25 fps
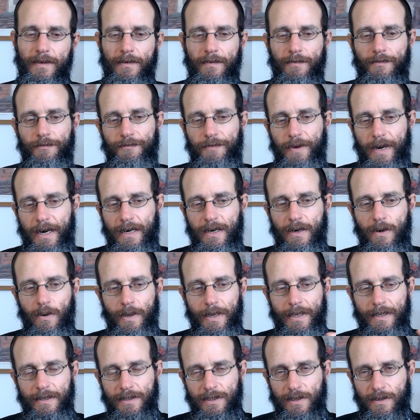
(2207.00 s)
Pharaoh
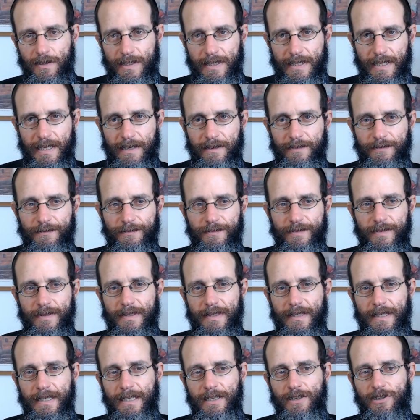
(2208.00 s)
and Yosef
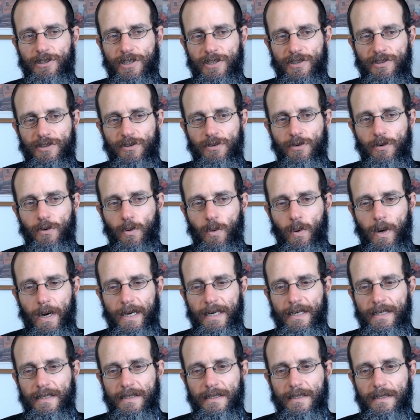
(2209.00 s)
teach us two
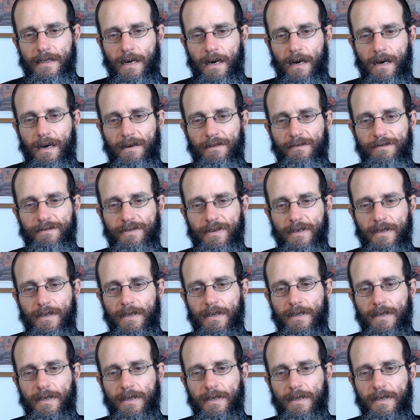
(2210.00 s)
ways of